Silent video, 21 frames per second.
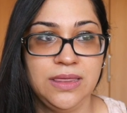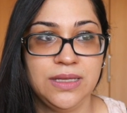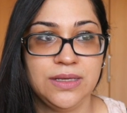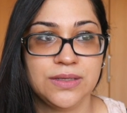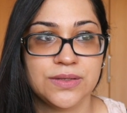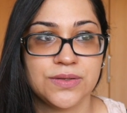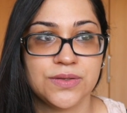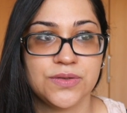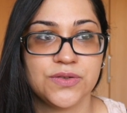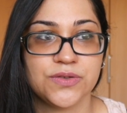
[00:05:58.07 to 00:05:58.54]
in
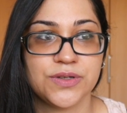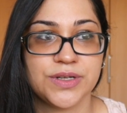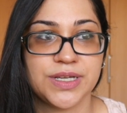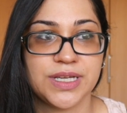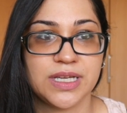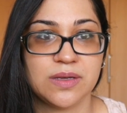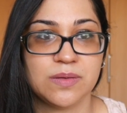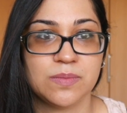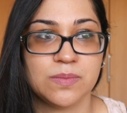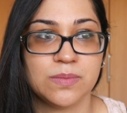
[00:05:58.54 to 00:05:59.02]
this
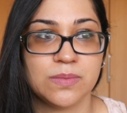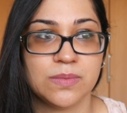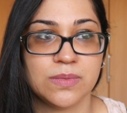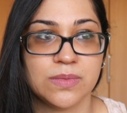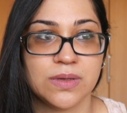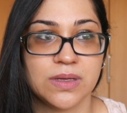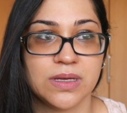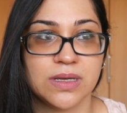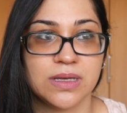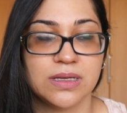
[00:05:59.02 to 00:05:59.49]
dream,
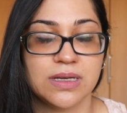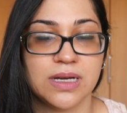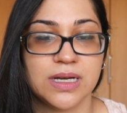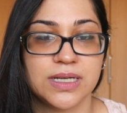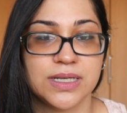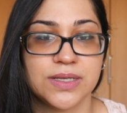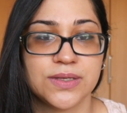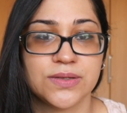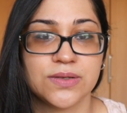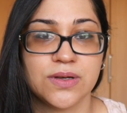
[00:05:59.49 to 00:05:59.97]

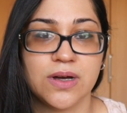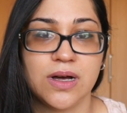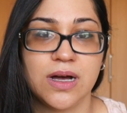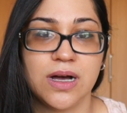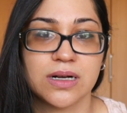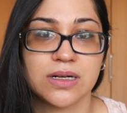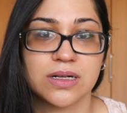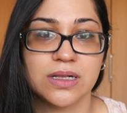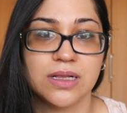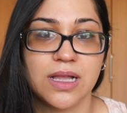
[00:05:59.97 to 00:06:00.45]
I
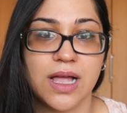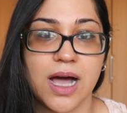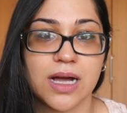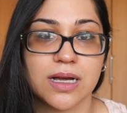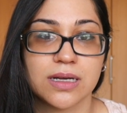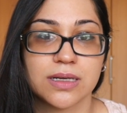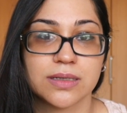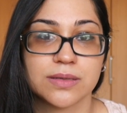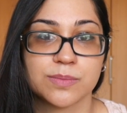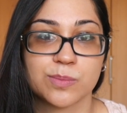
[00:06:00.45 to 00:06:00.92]
saw a
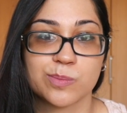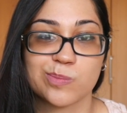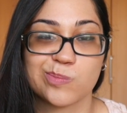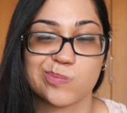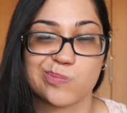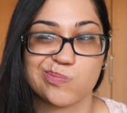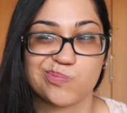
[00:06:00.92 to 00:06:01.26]
clock.